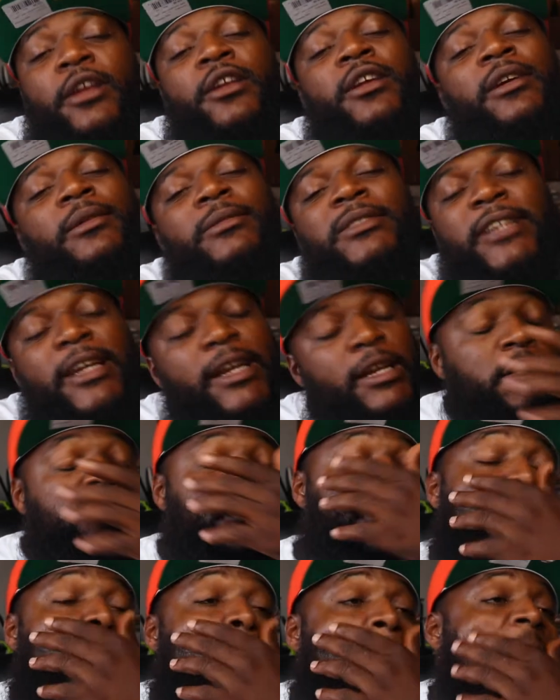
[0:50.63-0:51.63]
You know what I'm saying?
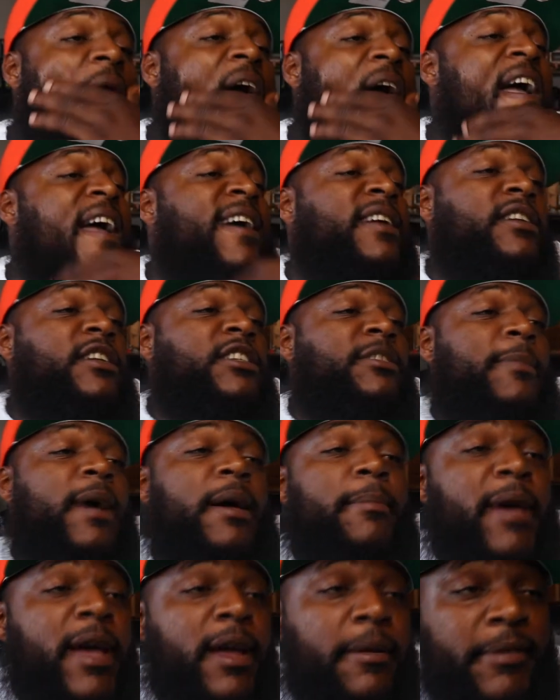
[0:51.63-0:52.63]
So this
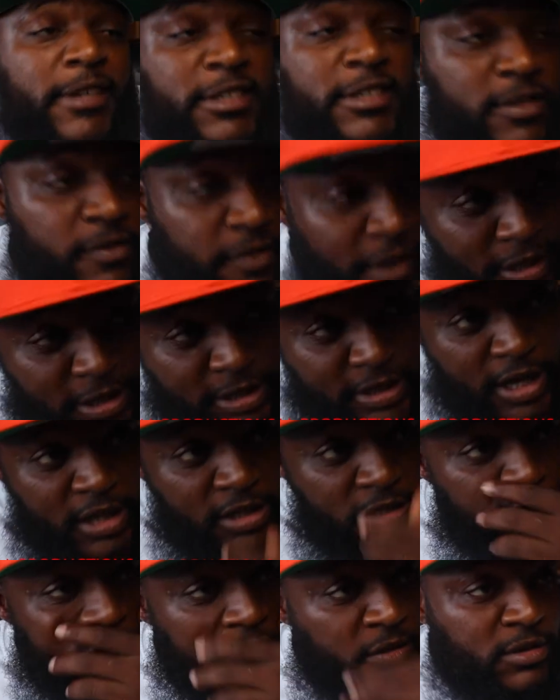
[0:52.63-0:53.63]
my baby, Savannah
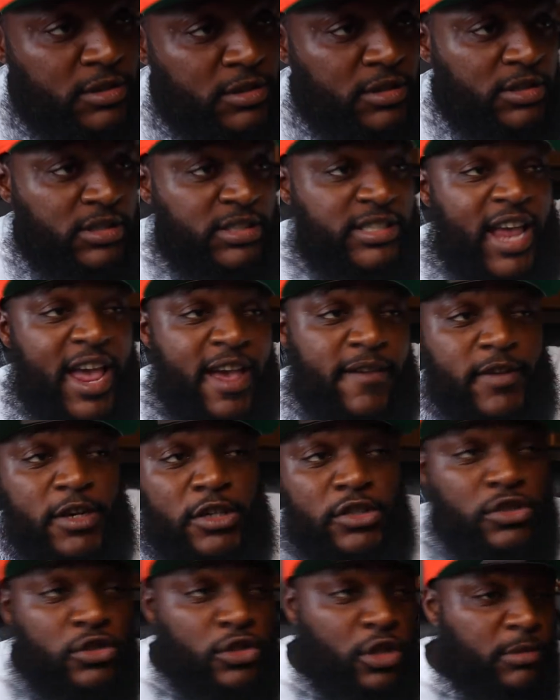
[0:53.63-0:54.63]
Dexter.
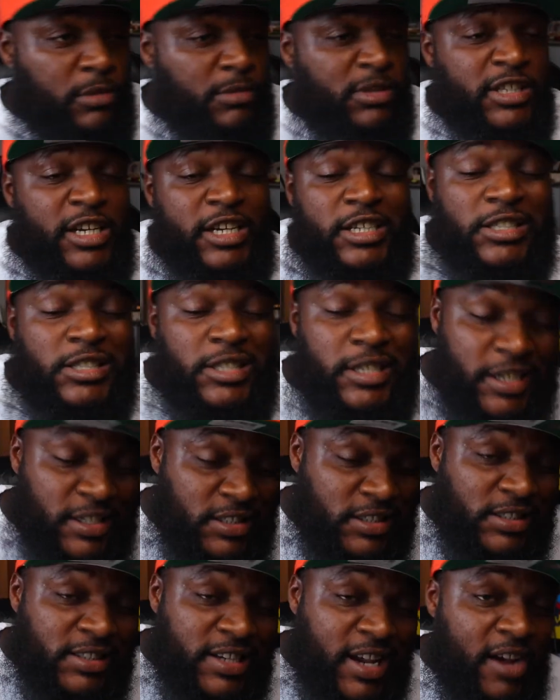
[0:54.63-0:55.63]
Savage, you know what I'm saying? She
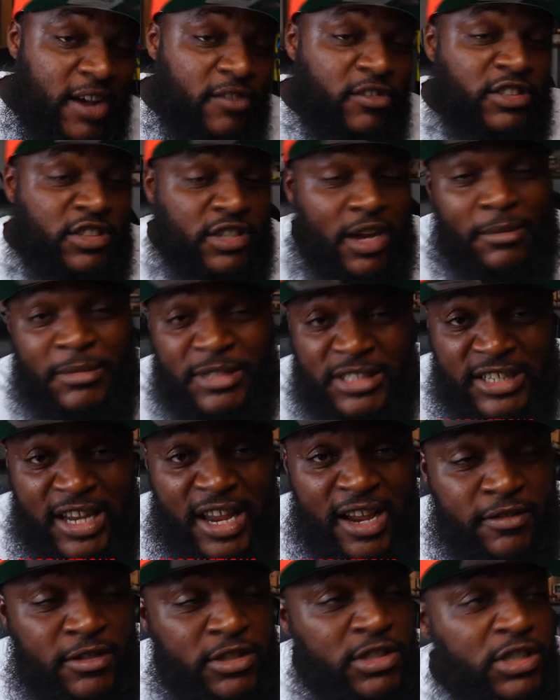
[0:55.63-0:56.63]
is a savage, I'm a
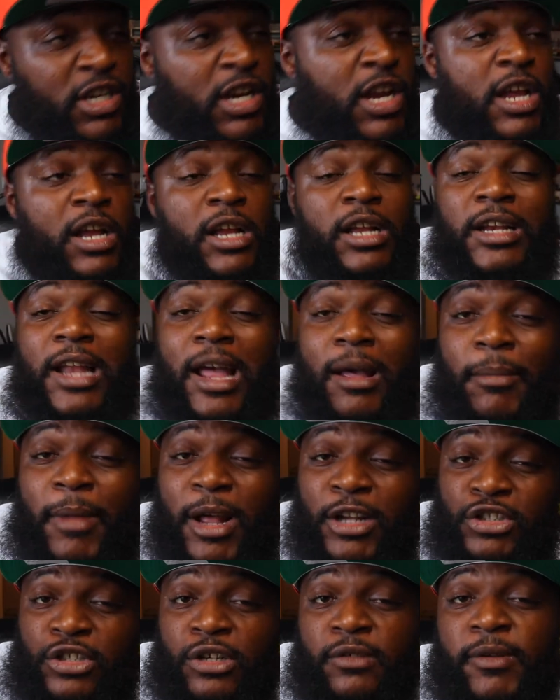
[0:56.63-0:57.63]
savage. Not
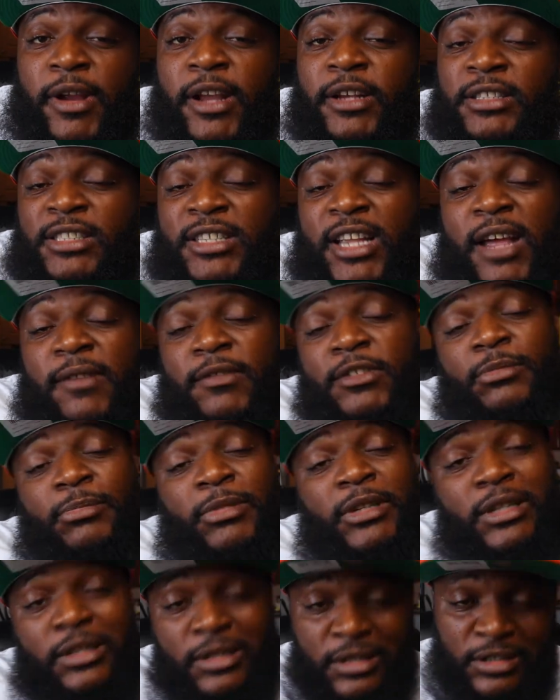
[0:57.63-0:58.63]
Macho Randy Savage,
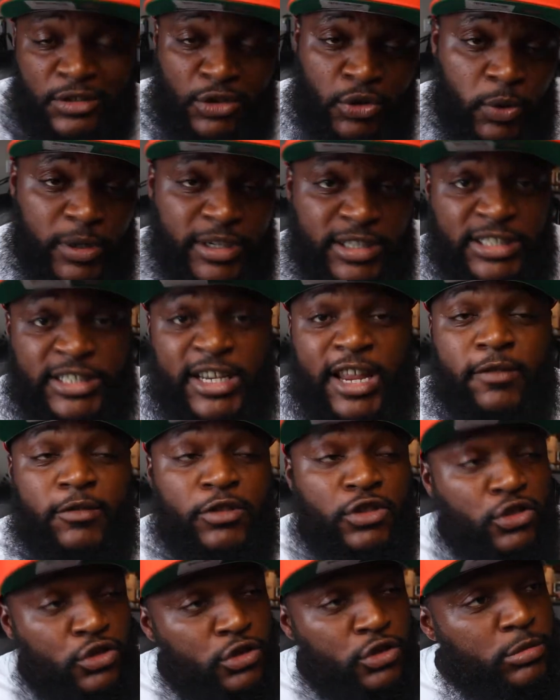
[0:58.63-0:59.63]
but Twigga
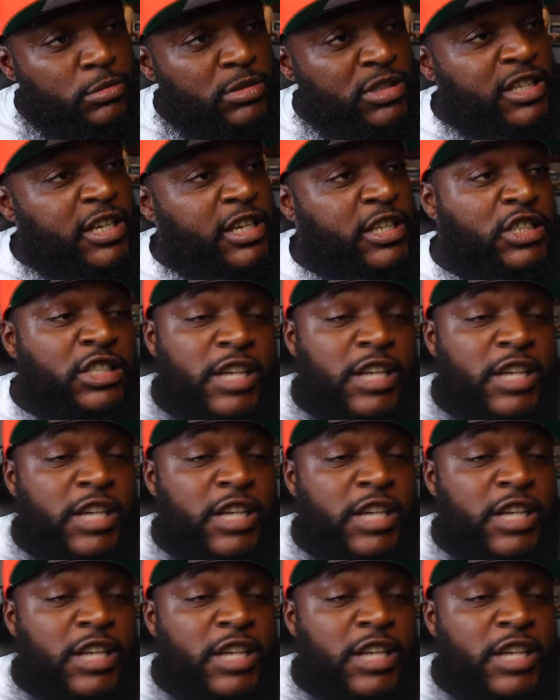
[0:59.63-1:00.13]
Savage, you know what I'm saying?